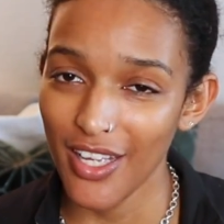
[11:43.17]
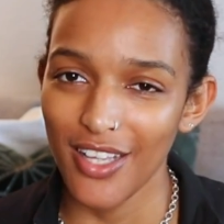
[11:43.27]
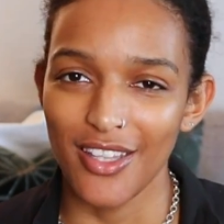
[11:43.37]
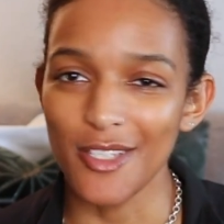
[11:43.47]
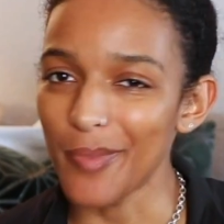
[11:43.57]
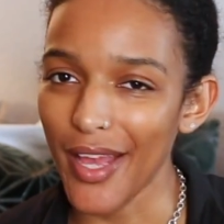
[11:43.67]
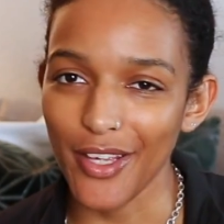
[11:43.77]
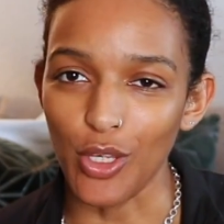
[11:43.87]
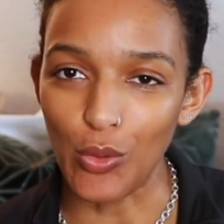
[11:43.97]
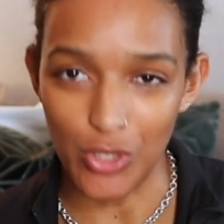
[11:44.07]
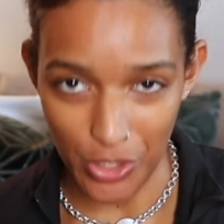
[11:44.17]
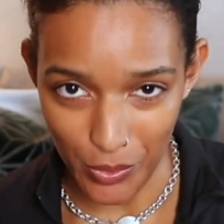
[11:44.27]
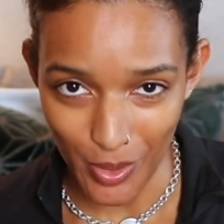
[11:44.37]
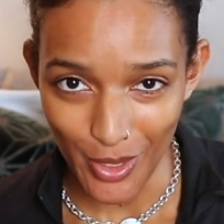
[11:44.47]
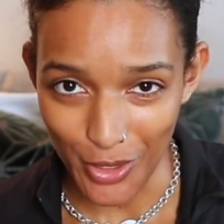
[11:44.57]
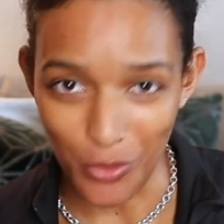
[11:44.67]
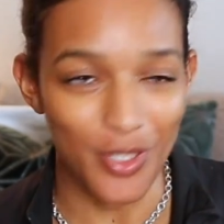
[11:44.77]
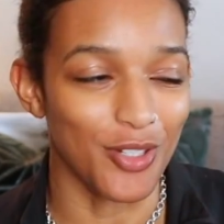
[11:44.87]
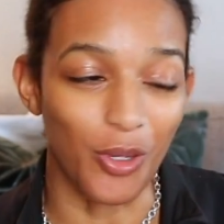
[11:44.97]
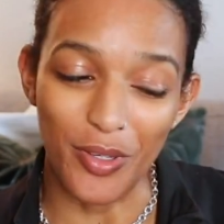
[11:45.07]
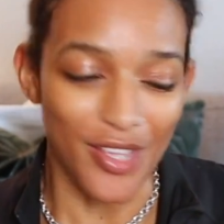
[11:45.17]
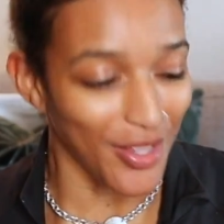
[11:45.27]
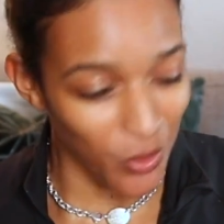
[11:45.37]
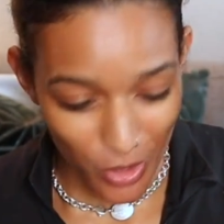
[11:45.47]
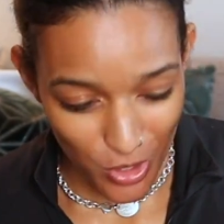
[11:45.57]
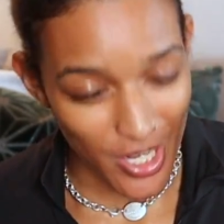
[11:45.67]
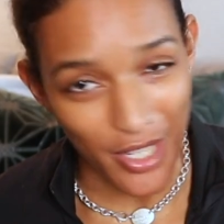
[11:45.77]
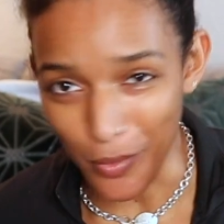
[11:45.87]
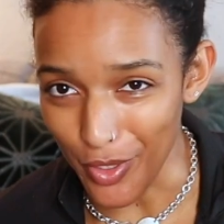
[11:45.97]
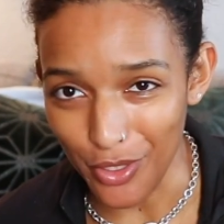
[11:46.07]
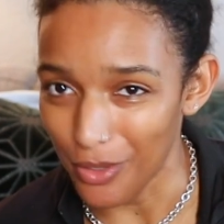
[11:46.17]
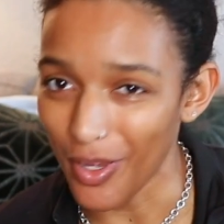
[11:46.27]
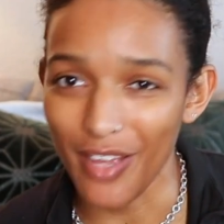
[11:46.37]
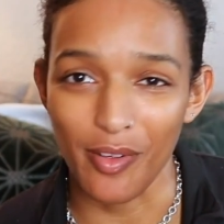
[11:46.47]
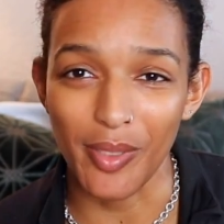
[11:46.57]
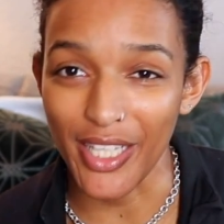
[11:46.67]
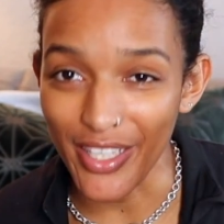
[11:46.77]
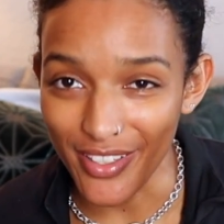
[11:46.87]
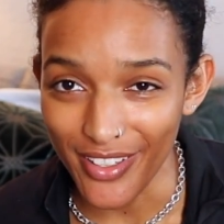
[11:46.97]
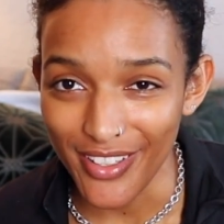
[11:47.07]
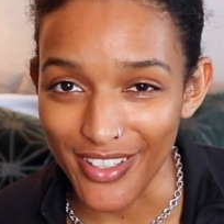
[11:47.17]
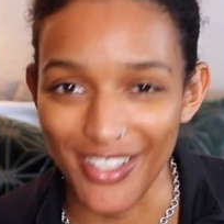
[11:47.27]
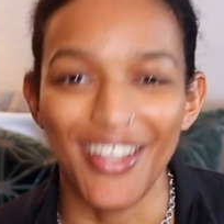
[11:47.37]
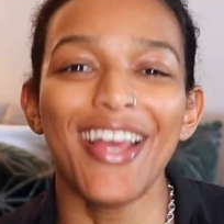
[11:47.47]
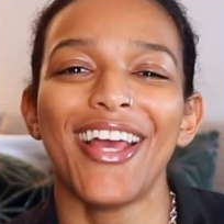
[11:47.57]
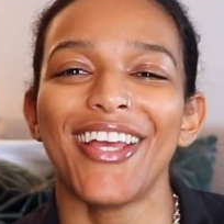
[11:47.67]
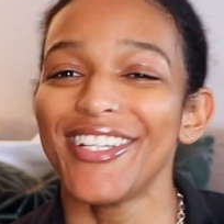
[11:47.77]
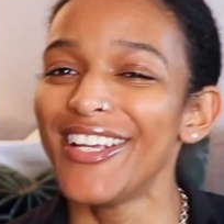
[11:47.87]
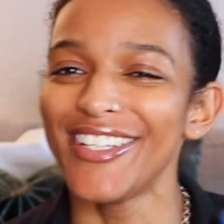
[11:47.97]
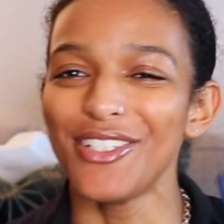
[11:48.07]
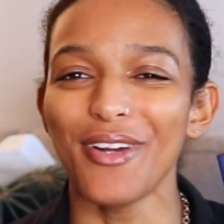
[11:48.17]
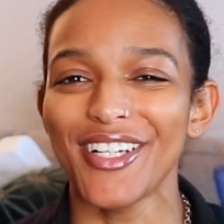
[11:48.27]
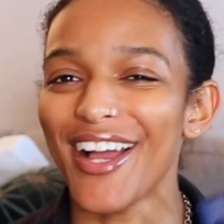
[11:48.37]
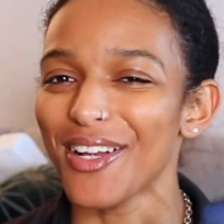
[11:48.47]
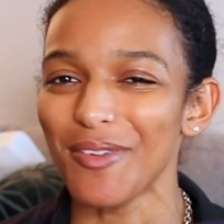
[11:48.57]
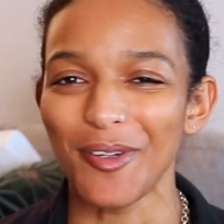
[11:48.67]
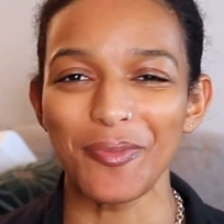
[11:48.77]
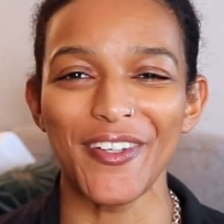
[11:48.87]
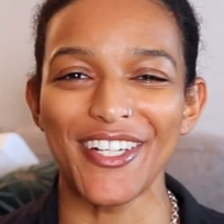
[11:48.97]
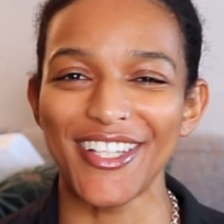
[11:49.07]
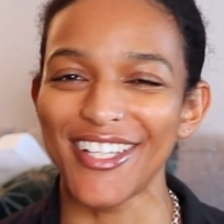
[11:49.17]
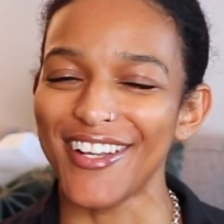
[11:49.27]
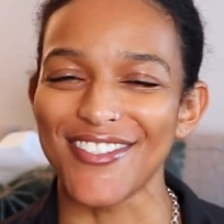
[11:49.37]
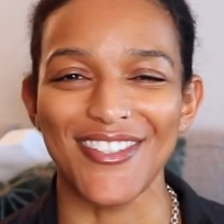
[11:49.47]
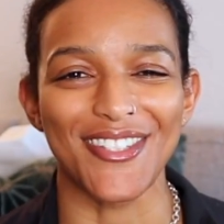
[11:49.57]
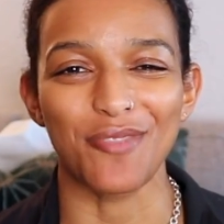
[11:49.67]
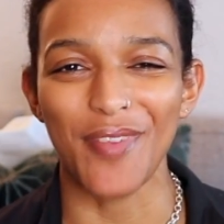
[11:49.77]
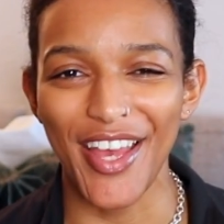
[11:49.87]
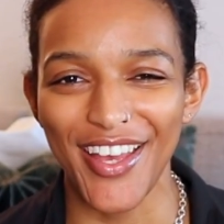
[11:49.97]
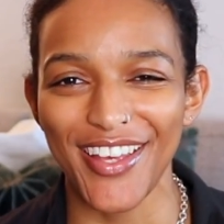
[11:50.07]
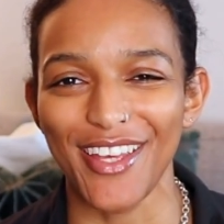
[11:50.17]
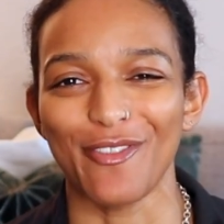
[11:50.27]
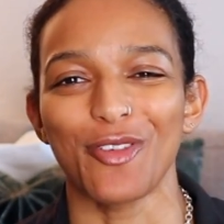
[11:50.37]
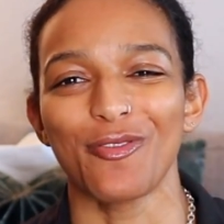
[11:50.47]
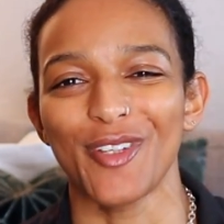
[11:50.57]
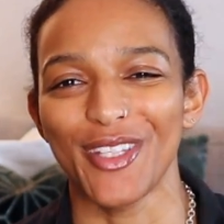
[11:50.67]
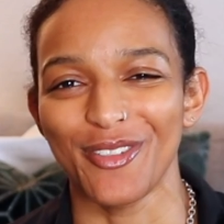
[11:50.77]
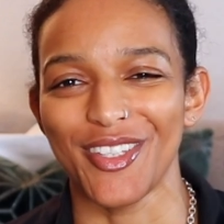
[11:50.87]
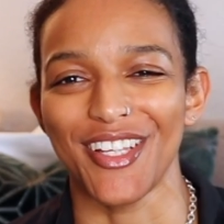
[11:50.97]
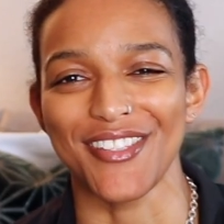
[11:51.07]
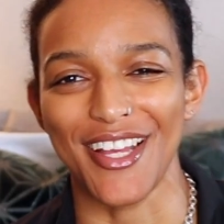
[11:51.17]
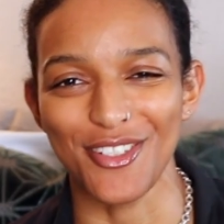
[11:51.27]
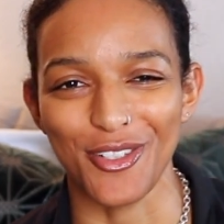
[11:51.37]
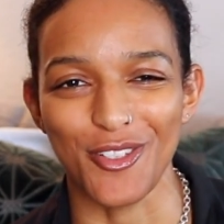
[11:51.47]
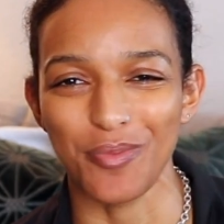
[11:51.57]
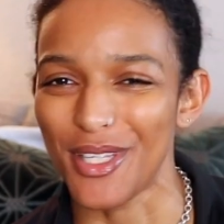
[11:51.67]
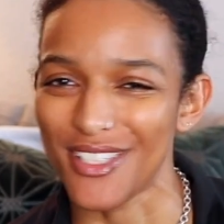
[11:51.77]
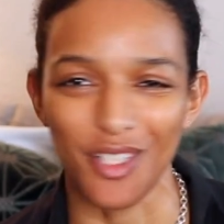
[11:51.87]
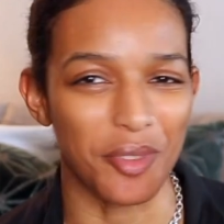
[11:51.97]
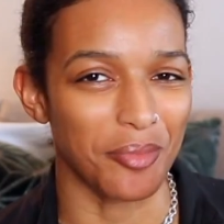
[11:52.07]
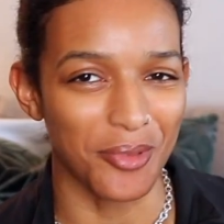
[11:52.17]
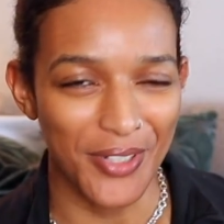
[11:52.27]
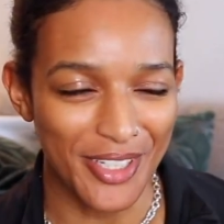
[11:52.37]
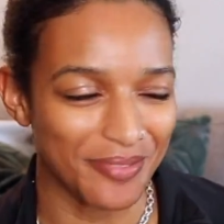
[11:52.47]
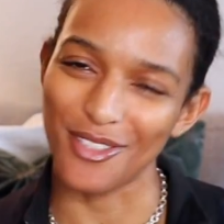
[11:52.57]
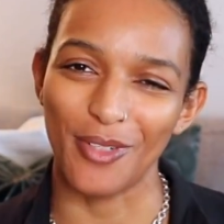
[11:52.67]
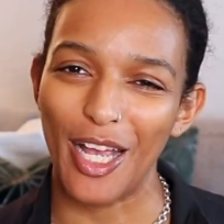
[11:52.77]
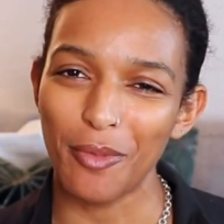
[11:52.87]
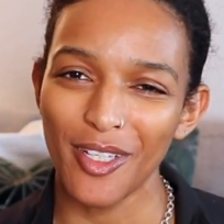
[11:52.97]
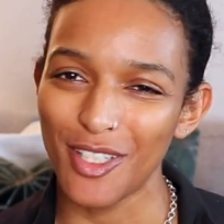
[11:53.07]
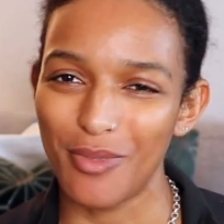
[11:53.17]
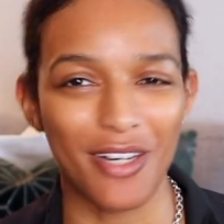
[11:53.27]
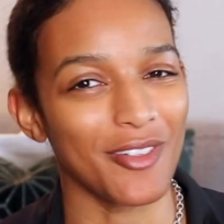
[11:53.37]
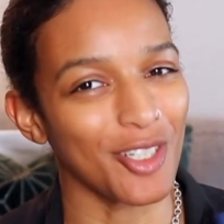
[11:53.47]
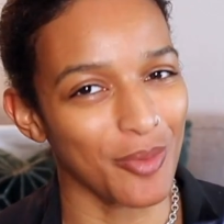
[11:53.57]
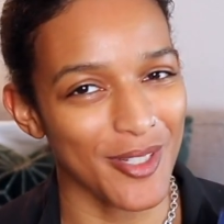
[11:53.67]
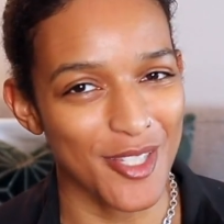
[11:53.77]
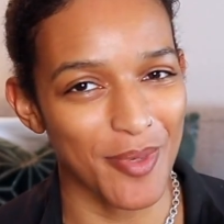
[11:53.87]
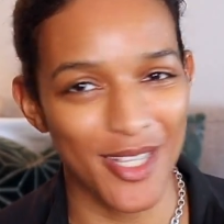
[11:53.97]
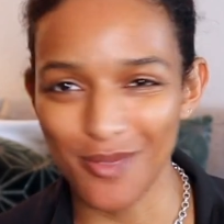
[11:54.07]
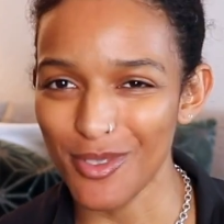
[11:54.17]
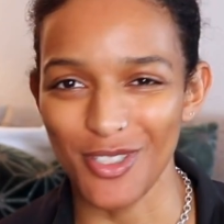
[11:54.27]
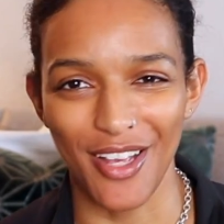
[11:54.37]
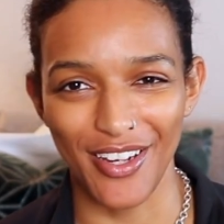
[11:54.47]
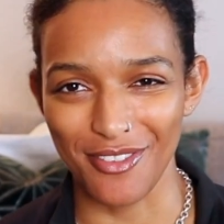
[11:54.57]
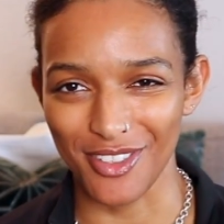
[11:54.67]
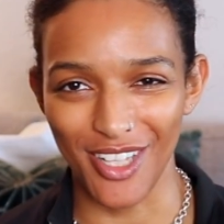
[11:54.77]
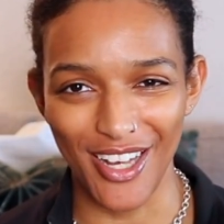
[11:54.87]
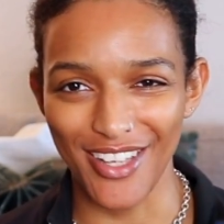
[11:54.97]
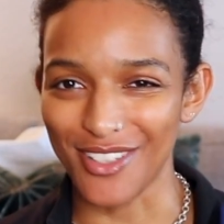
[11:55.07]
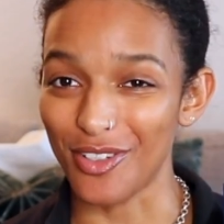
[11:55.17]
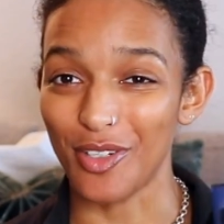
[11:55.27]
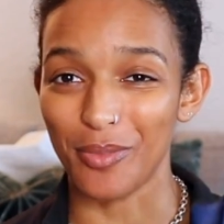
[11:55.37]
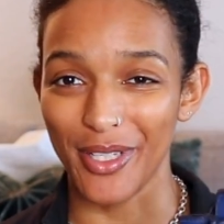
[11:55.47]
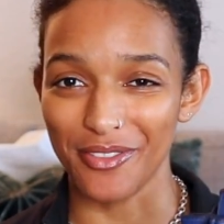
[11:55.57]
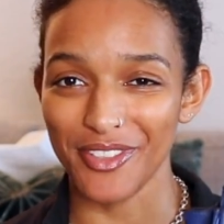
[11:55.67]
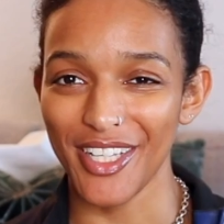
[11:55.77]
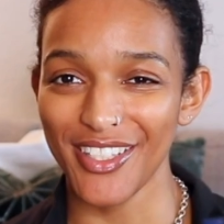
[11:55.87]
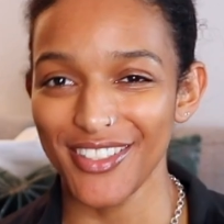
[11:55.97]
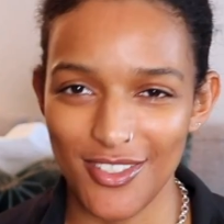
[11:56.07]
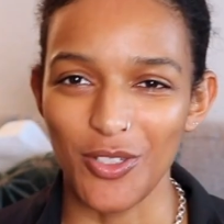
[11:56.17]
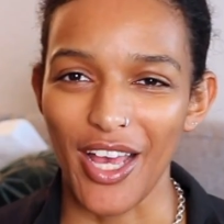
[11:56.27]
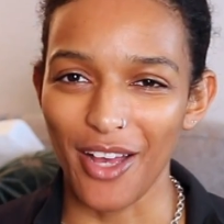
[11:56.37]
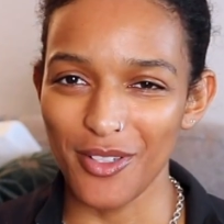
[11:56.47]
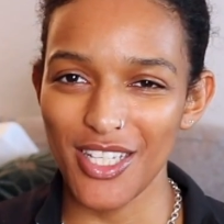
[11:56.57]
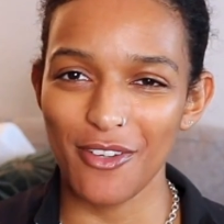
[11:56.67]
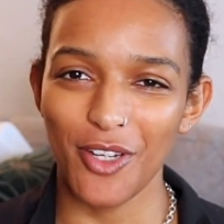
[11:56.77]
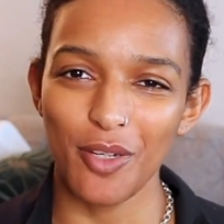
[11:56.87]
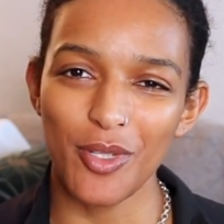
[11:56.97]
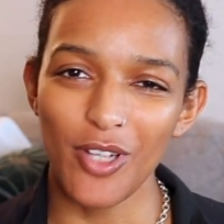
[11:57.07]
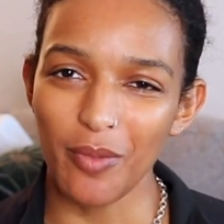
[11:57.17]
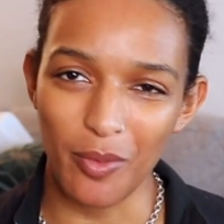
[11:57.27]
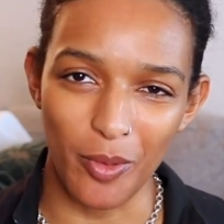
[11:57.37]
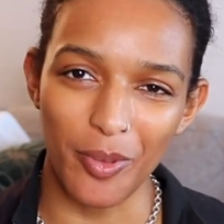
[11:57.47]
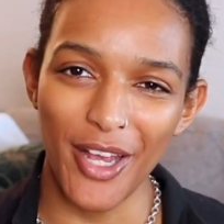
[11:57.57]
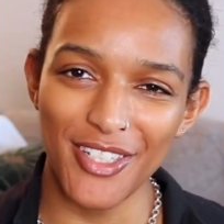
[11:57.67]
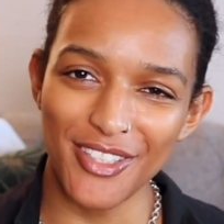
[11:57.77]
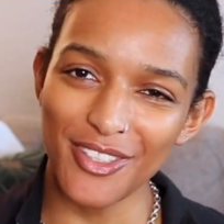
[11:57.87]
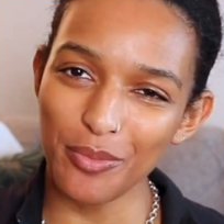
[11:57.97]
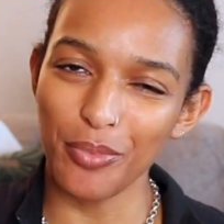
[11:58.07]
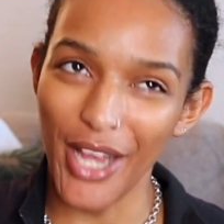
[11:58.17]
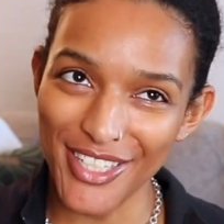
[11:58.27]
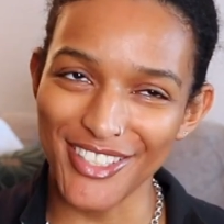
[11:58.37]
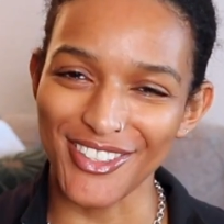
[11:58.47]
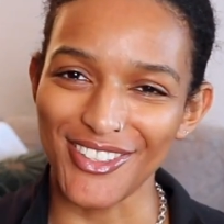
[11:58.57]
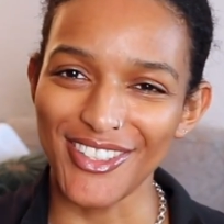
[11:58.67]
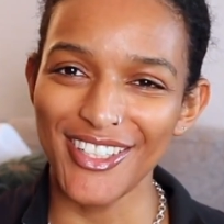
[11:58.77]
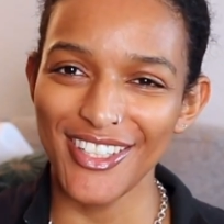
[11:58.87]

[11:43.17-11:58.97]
This bag, you don't. You need to know exactly what you're taking with you. You gotta have a plan. Like you are not gonna be able to put anything else in this bag. If you fill it with the essentials plus a little bit more, it's a wrap. You're gonna have a little bit of space, but you're not gonna have a lot, and you need to plan for that. So yeah, I would say if you're gonna be trying to be more practical,